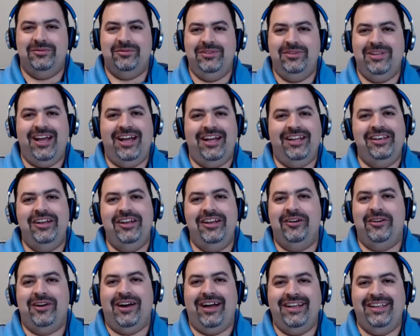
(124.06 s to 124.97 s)
Yeah,
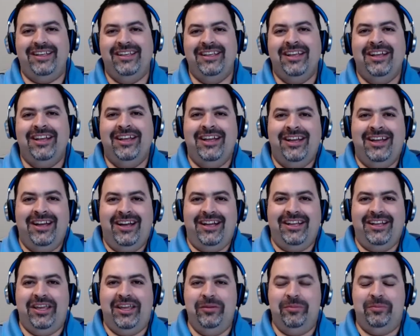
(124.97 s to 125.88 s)
no, I
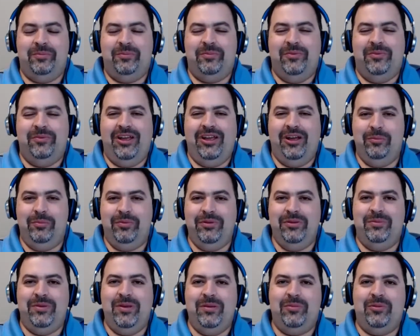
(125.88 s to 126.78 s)
keep helping
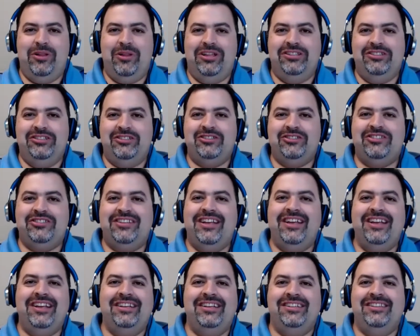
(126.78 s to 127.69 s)
people
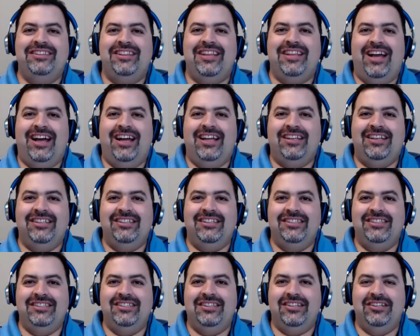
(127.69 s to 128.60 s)
understand that
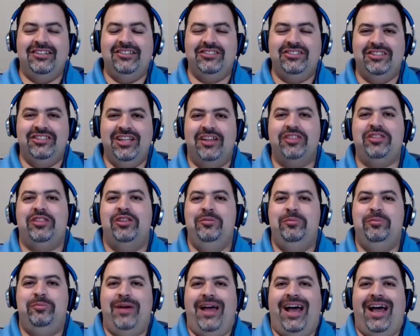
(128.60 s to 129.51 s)
there's
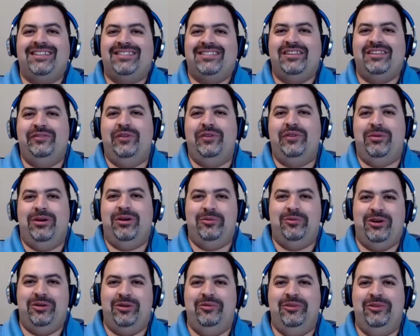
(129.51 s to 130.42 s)
nothing passive about
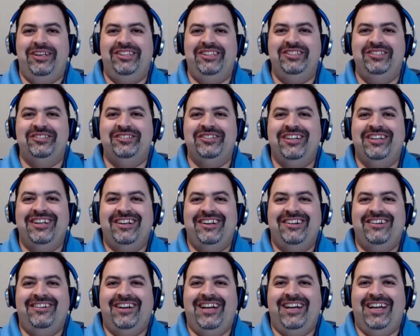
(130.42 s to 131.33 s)
what we do,
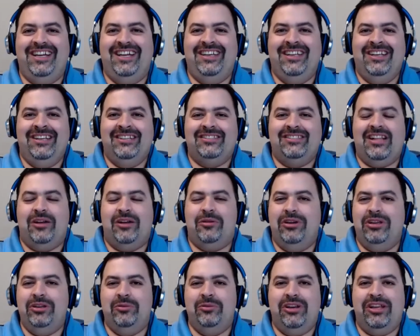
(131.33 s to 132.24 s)
right? It's like, why
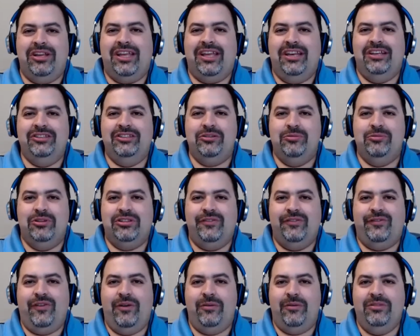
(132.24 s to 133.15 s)
do you want to get into
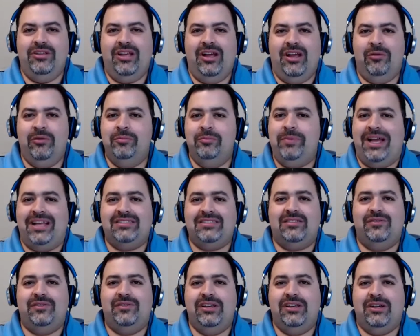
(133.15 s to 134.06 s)
multifamily? I want
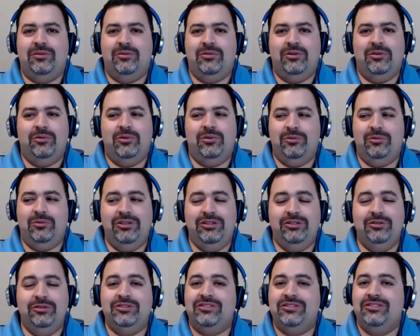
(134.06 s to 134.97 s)
passive income. Well, what we
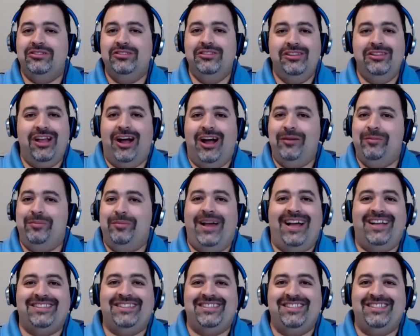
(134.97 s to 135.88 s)
do is not
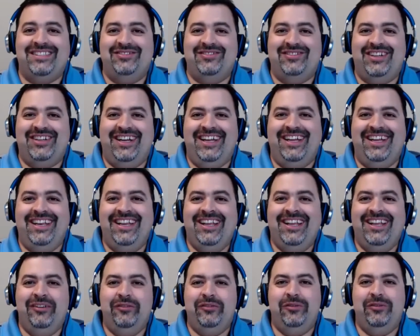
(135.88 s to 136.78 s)
passive, right?
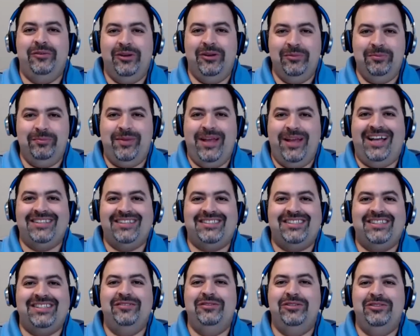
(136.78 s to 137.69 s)
If you want
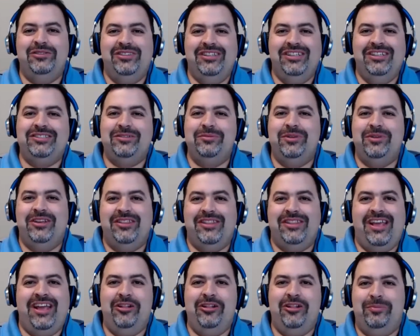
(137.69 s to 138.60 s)
passive, you need to be on
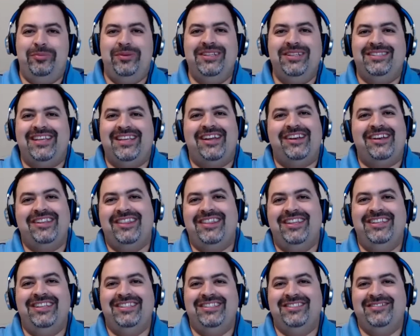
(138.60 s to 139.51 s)
the LP side of
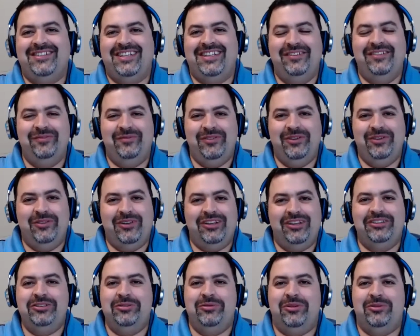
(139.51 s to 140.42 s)
things, right? If you want to
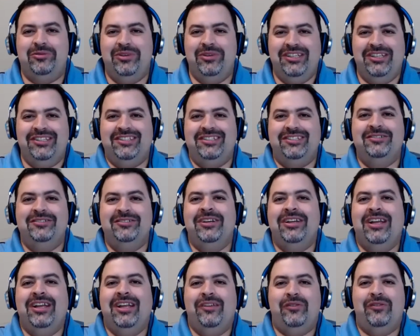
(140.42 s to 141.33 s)
do what we do,
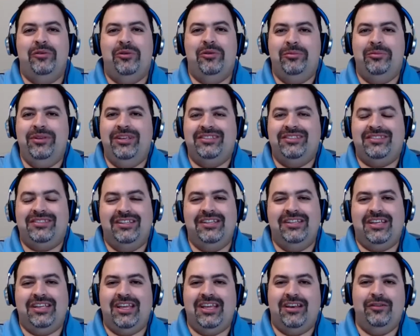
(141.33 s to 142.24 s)
if you want to be a
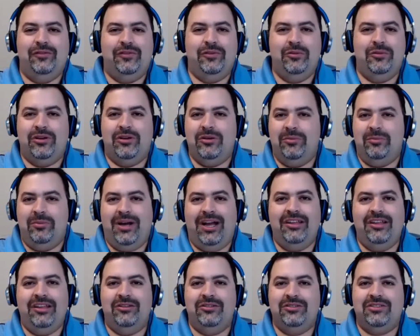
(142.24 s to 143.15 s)
syndicator, if you want to
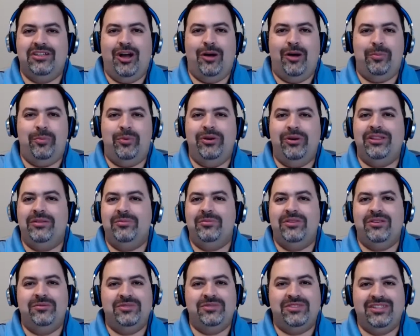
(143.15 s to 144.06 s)
buy those and operate them
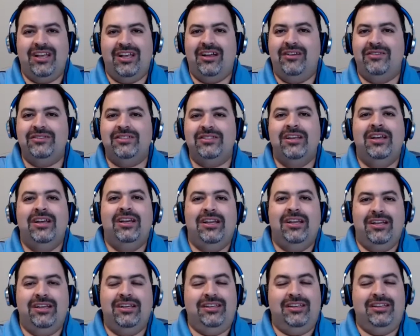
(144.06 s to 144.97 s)
themselves,
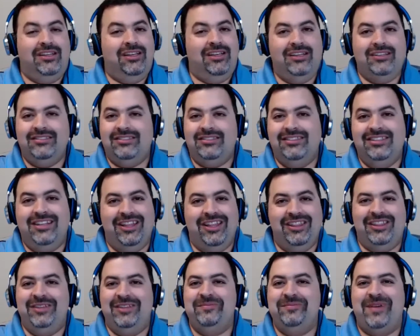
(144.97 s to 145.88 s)
there's
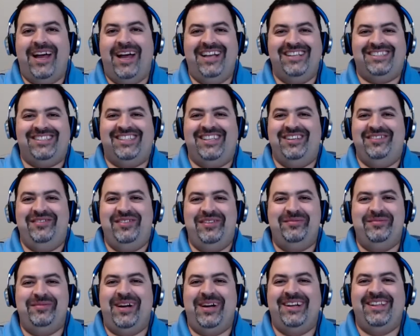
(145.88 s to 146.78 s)
nothing passive
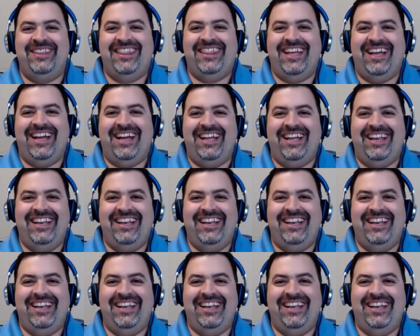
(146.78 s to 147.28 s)
about that.